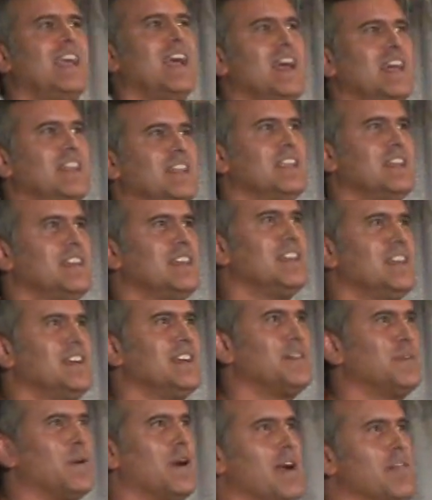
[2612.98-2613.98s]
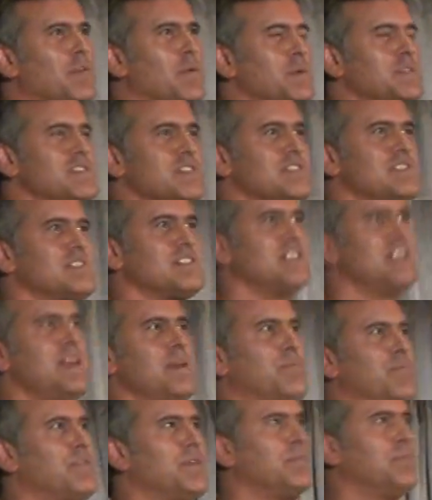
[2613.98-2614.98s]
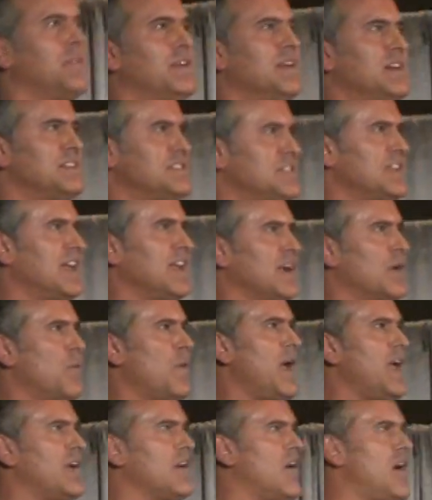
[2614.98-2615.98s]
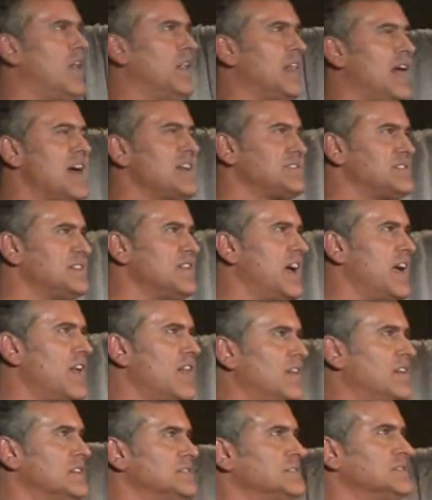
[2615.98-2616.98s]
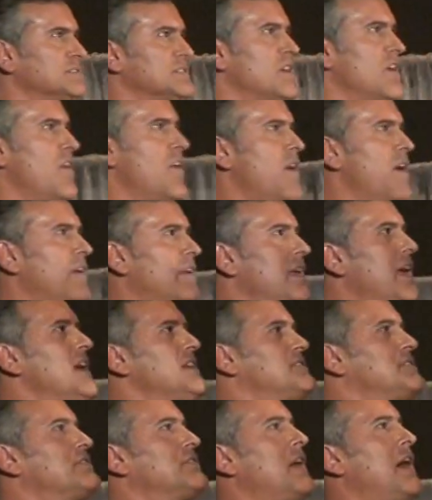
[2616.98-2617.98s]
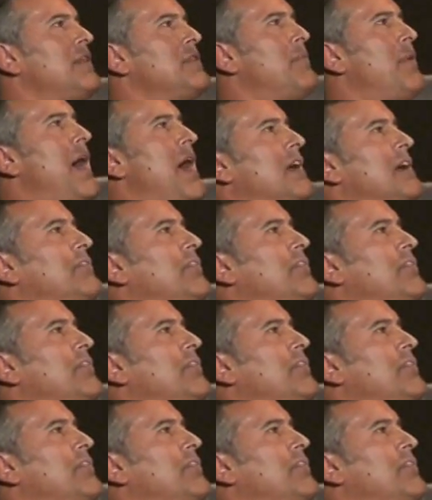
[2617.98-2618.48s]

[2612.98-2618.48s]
again, where everyone's asleep from staying awake all last night. Yes, try in the back